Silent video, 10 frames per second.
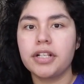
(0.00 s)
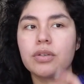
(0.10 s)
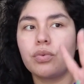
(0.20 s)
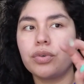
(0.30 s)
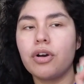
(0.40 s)
It's
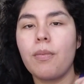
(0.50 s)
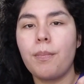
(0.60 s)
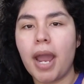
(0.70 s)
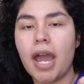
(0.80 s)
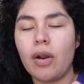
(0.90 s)
a real
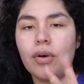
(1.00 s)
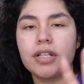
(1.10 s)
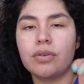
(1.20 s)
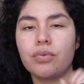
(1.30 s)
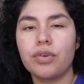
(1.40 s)
battle.
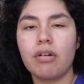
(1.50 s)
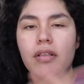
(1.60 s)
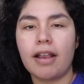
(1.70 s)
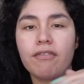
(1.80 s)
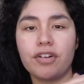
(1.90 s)
It's a real,
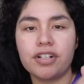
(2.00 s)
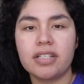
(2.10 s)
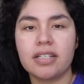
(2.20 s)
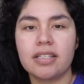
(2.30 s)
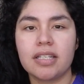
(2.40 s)
like,
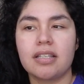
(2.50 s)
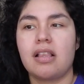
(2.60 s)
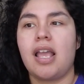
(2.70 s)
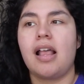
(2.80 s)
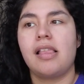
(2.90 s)
versus this
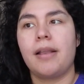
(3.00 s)
and that.